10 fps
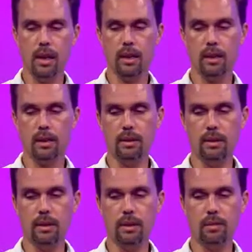
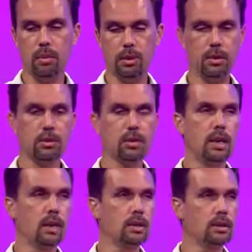and political
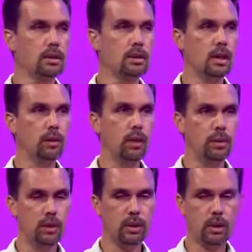science at
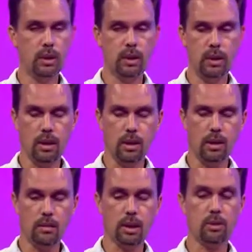Windward.
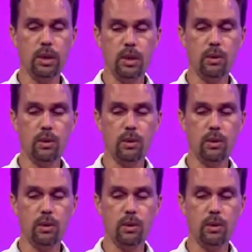Including